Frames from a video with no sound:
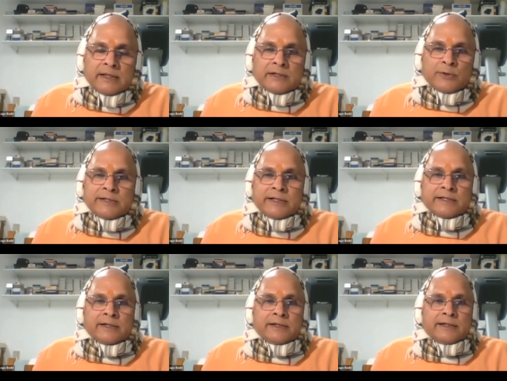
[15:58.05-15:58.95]
So as a
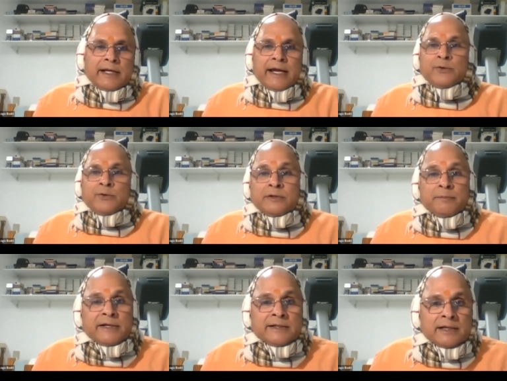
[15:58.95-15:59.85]
result, I don't
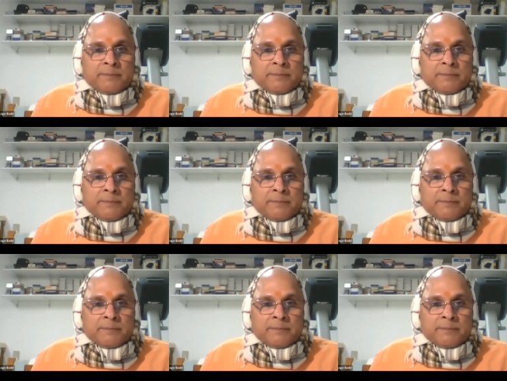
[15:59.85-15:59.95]
meet that